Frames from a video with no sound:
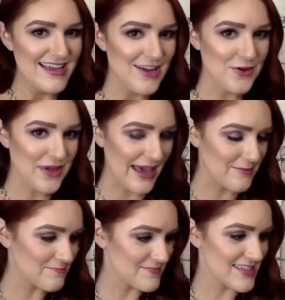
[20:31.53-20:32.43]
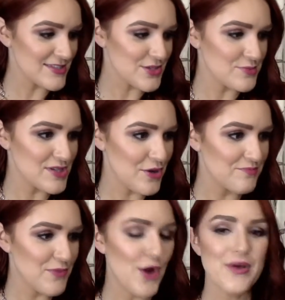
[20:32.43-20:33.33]
Okay, let's hope so.
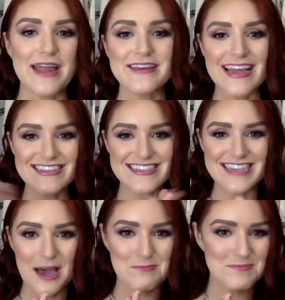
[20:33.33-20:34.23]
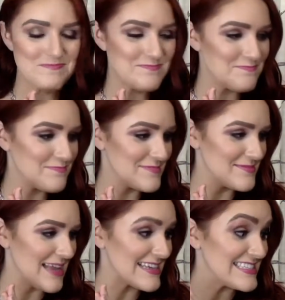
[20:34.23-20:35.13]
Okay, next step.
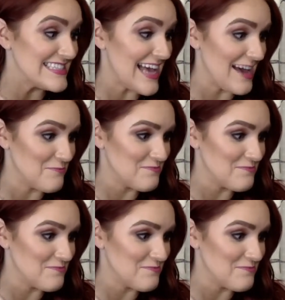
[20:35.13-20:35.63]
Next set.